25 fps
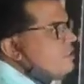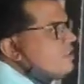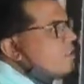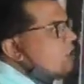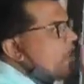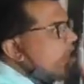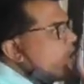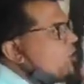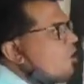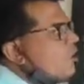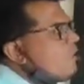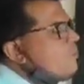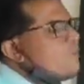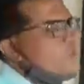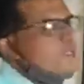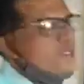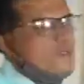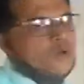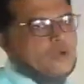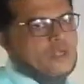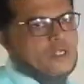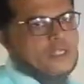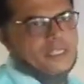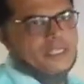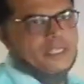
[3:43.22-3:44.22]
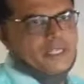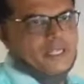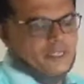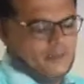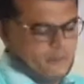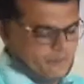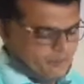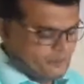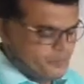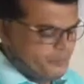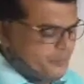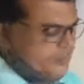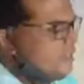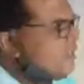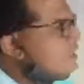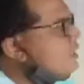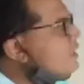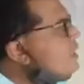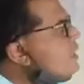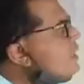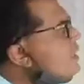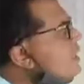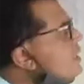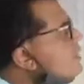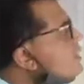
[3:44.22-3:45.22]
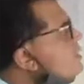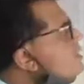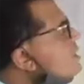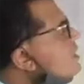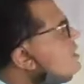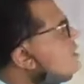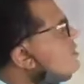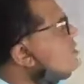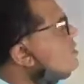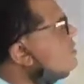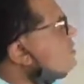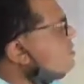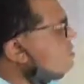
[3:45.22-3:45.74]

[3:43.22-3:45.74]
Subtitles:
cannot be collinear. In this